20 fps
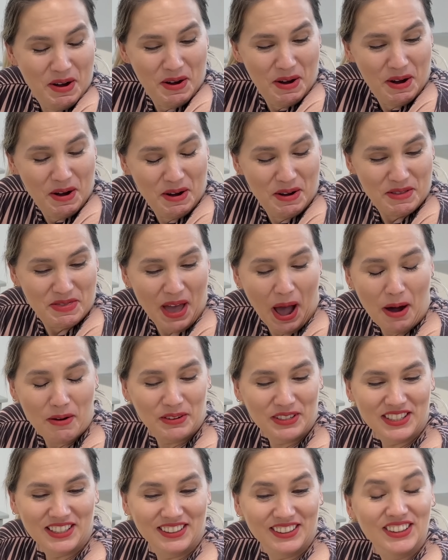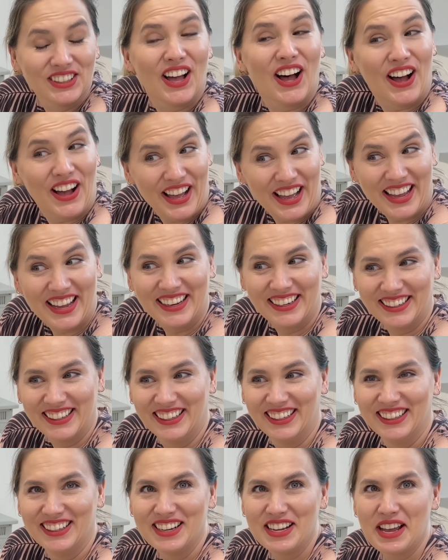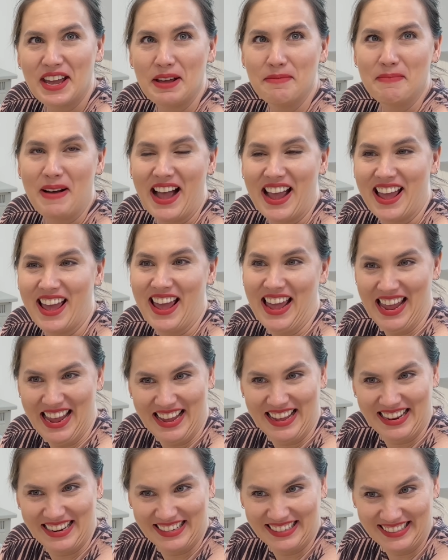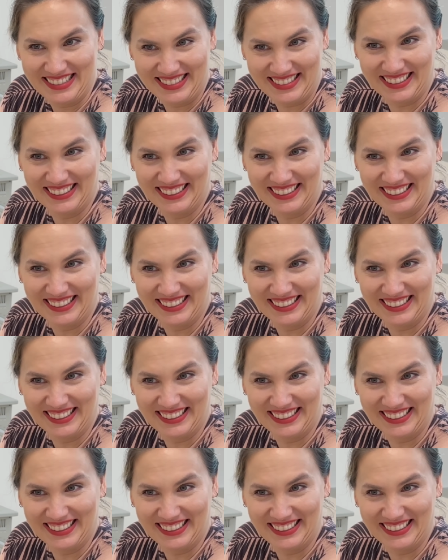That was a lot in my hands.